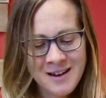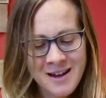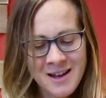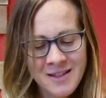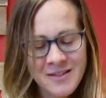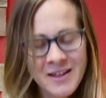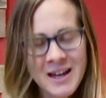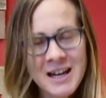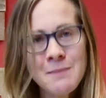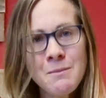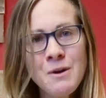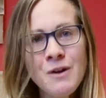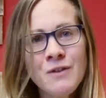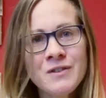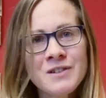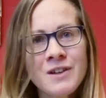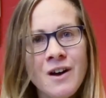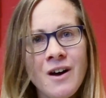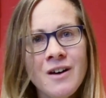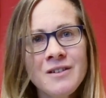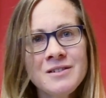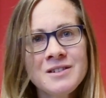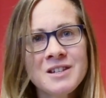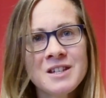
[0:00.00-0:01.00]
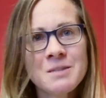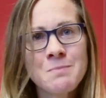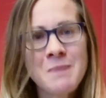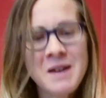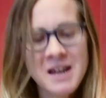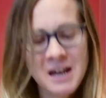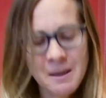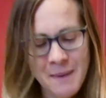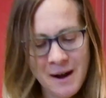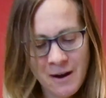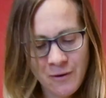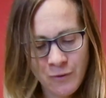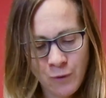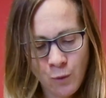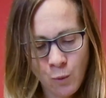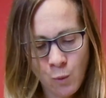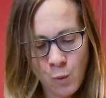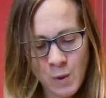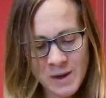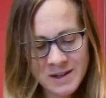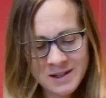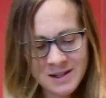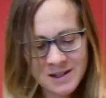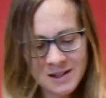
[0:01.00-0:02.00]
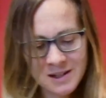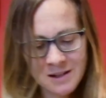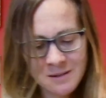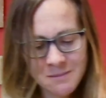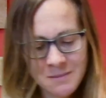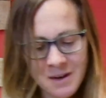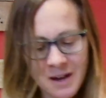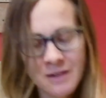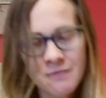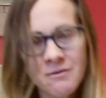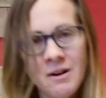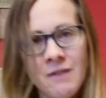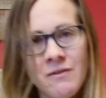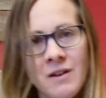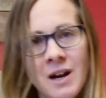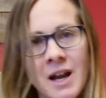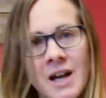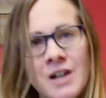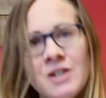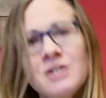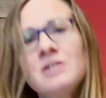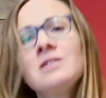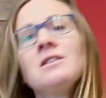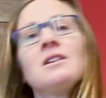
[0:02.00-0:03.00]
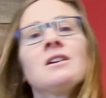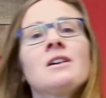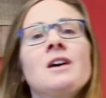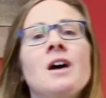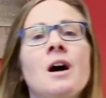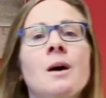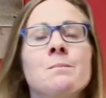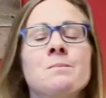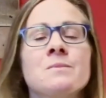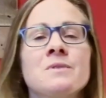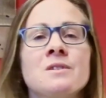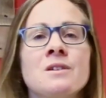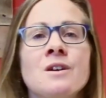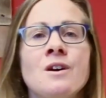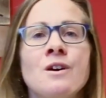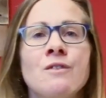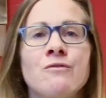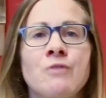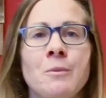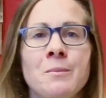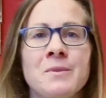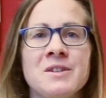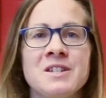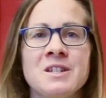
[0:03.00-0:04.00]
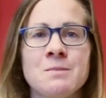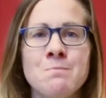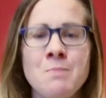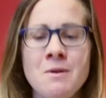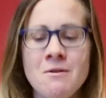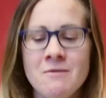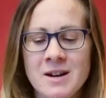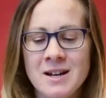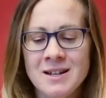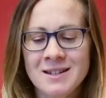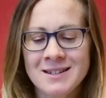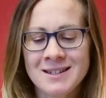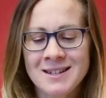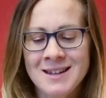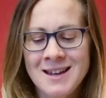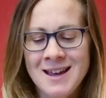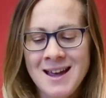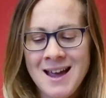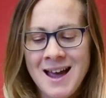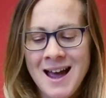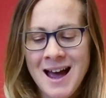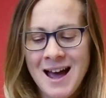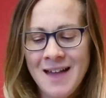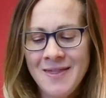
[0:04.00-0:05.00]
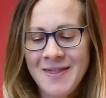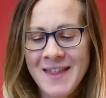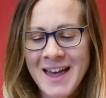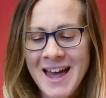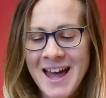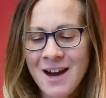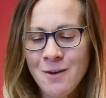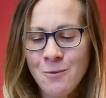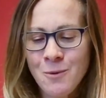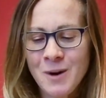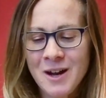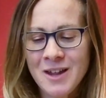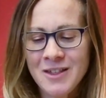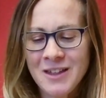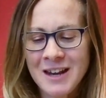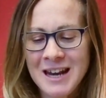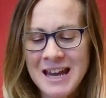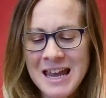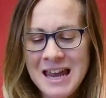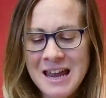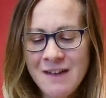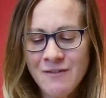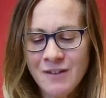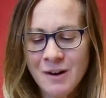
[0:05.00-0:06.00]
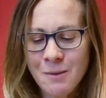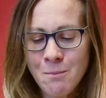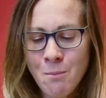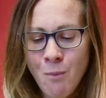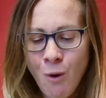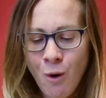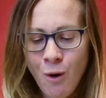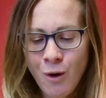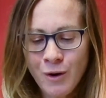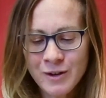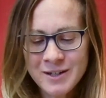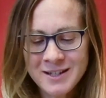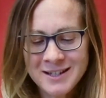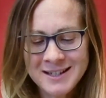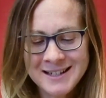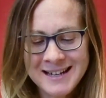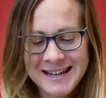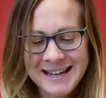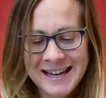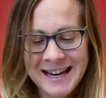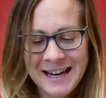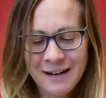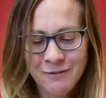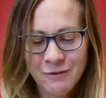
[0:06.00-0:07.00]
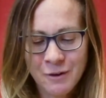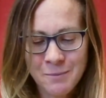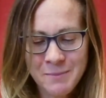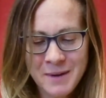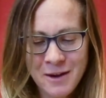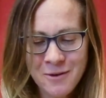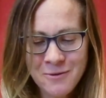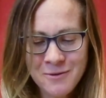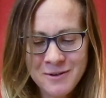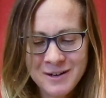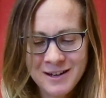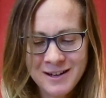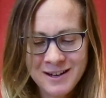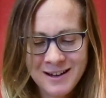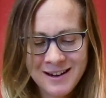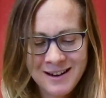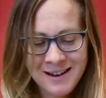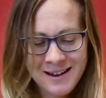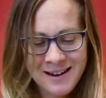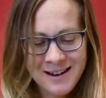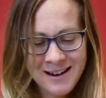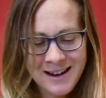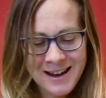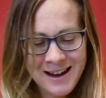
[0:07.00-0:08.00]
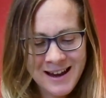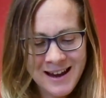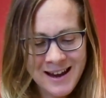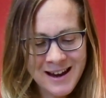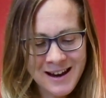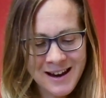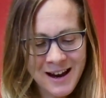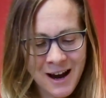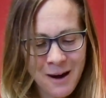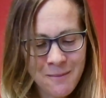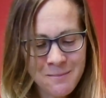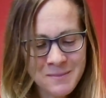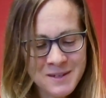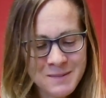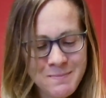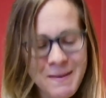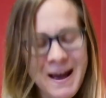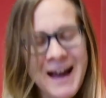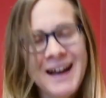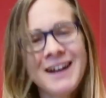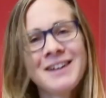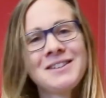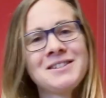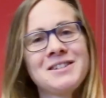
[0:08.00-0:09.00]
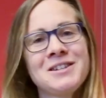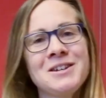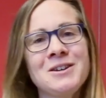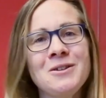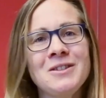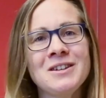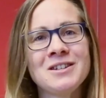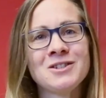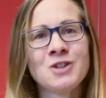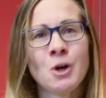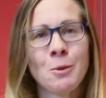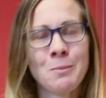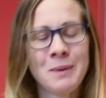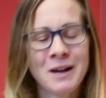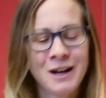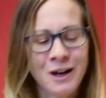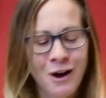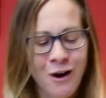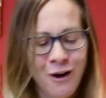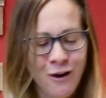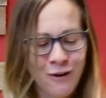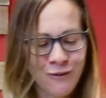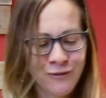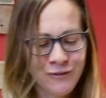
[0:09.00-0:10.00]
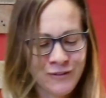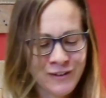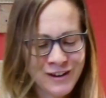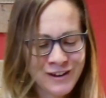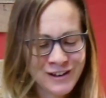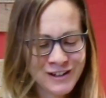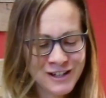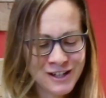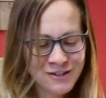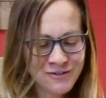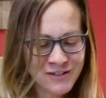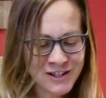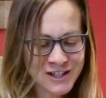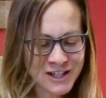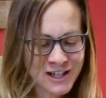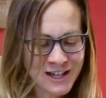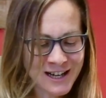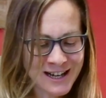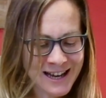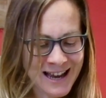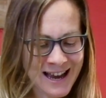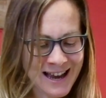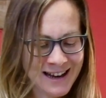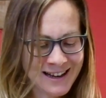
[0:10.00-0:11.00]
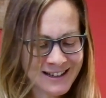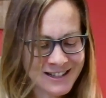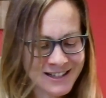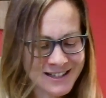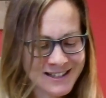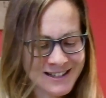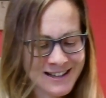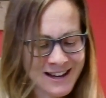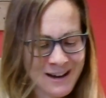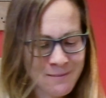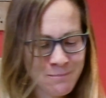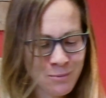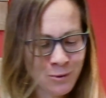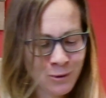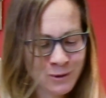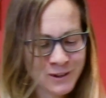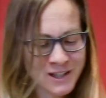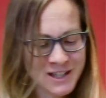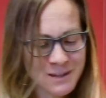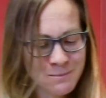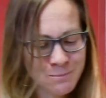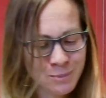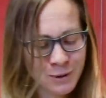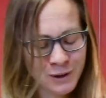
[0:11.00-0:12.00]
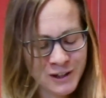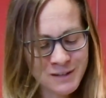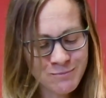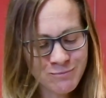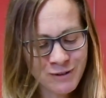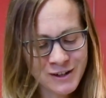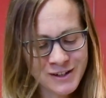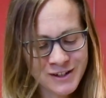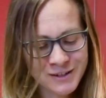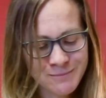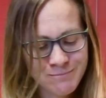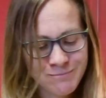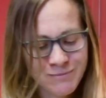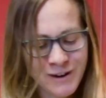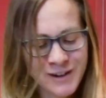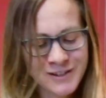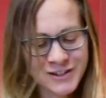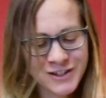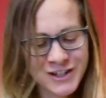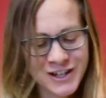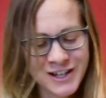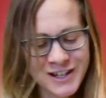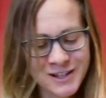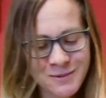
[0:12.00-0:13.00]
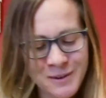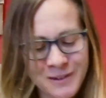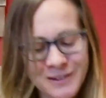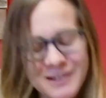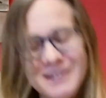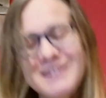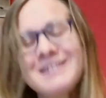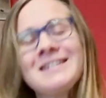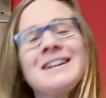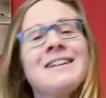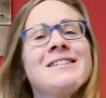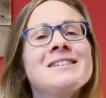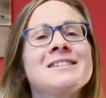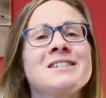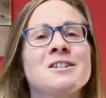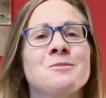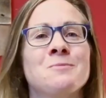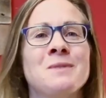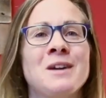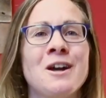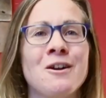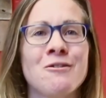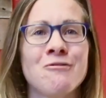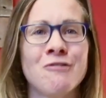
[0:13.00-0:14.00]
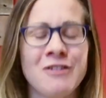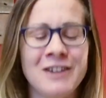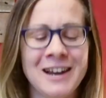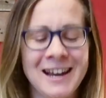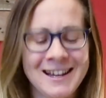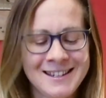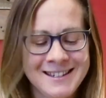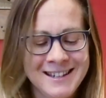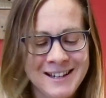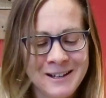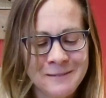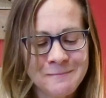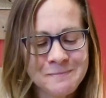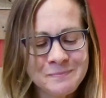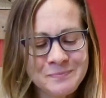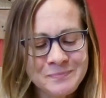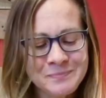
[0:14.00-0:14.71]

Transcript: Then he moves on to speak about the wisdom and the revelation that comes from the Spirit. And then, with an even more stinging rebuke, he comes back to this topic of division again. And just Paul doesn't pull his punches. We'll see this as we go through the letter.